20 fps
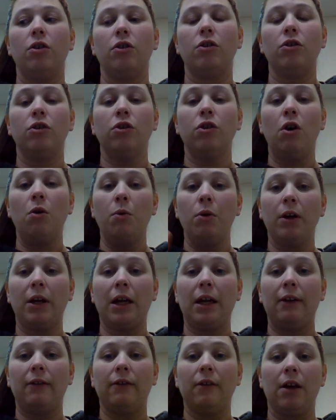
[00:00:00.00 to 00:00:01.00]

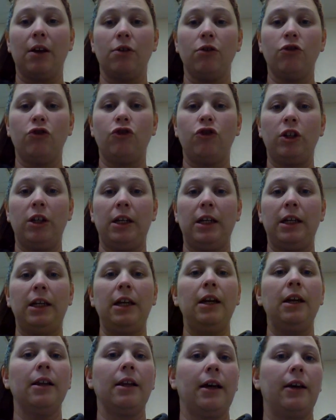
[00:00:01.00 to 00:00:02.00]
lowercase letter
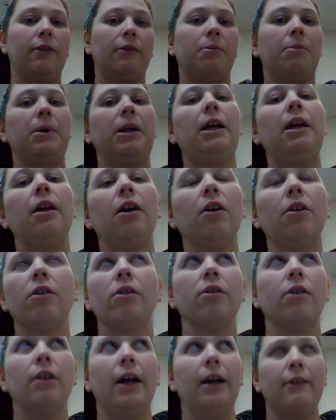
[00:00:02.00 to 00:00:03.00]
G
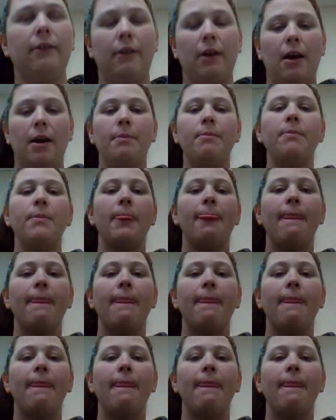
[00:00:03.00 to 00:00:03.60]
last time.